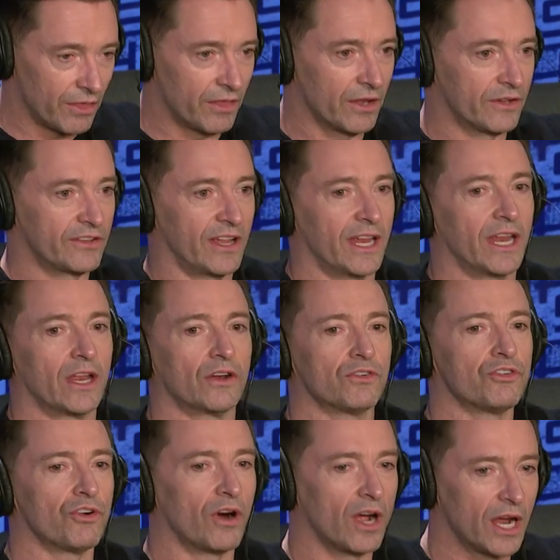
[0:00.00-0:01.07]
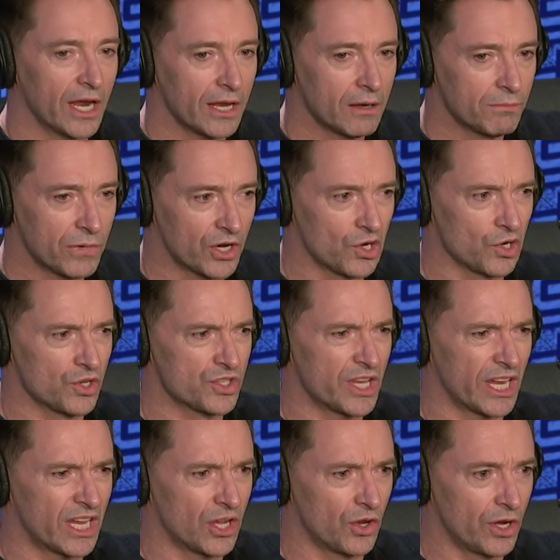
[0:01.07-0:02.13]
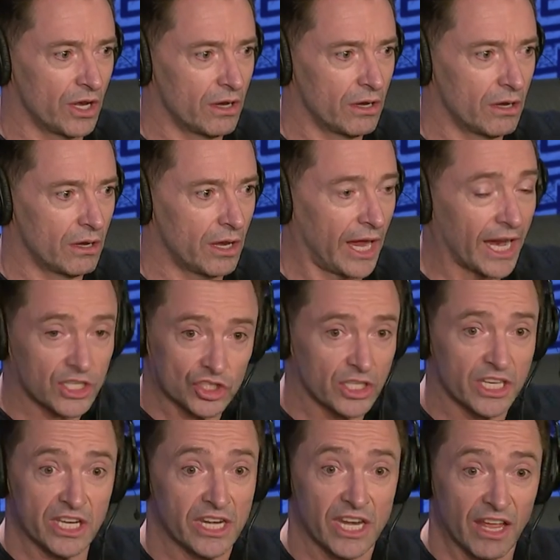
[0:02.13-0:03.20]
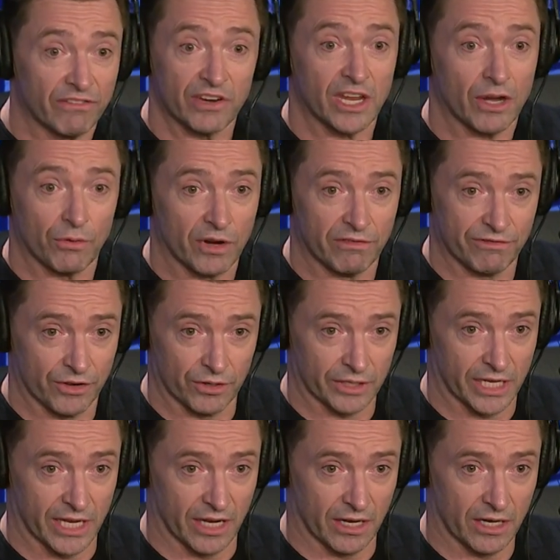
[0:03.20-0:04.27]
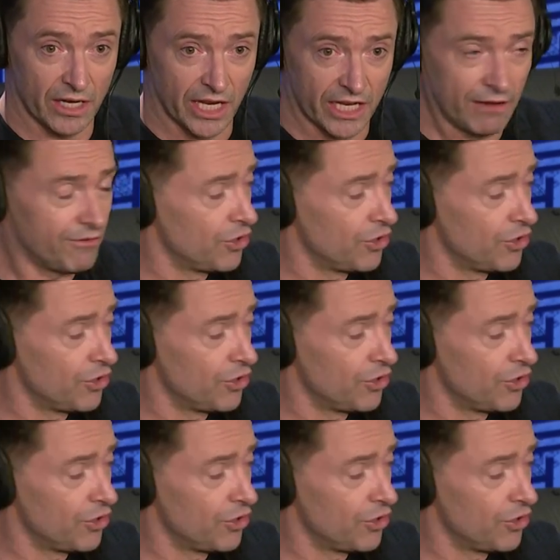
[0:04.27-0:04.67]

the tank dry because it could actually never get refilled again. Like if